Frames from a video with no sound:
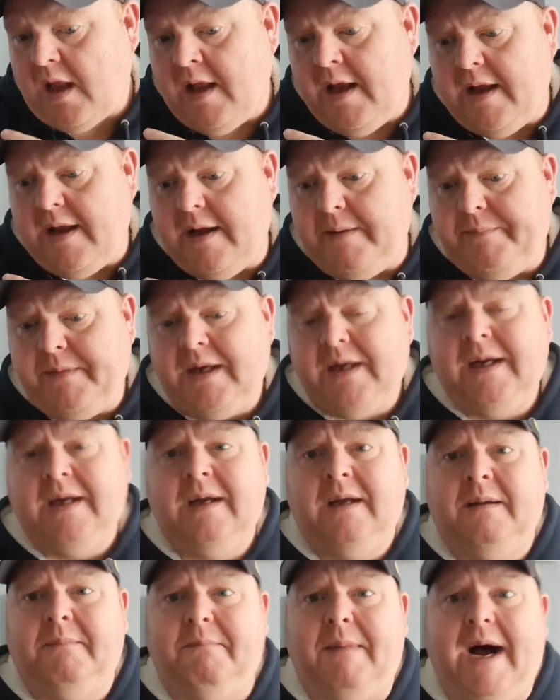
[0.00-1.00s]
um,
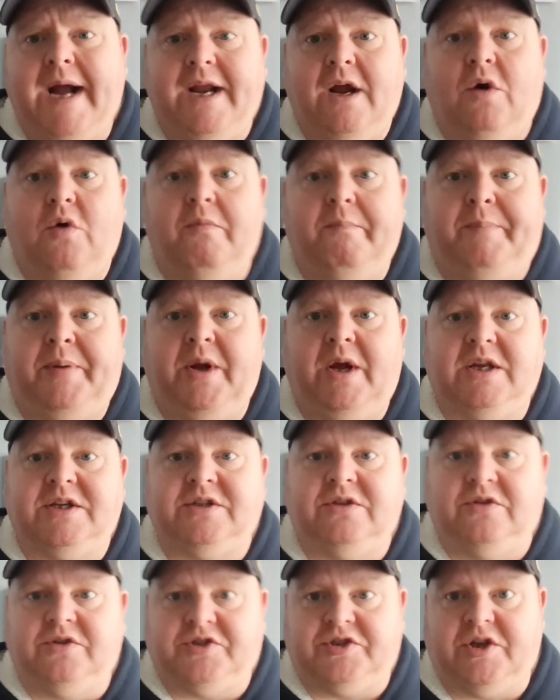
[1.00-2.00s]
my own
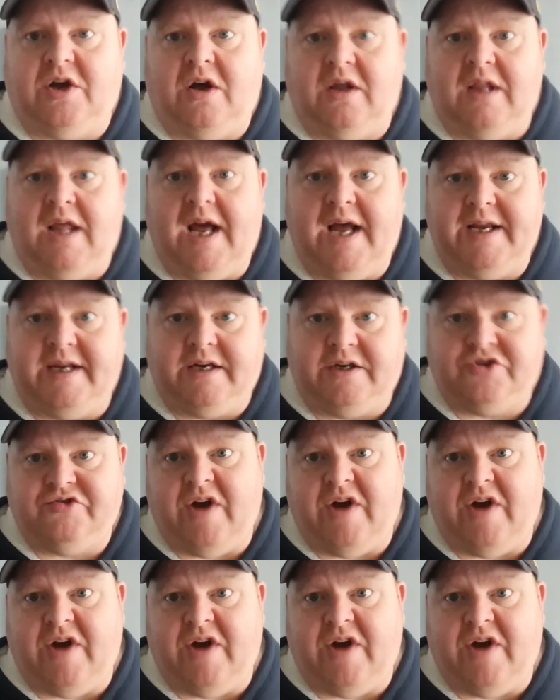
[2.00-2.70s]
personal sort of like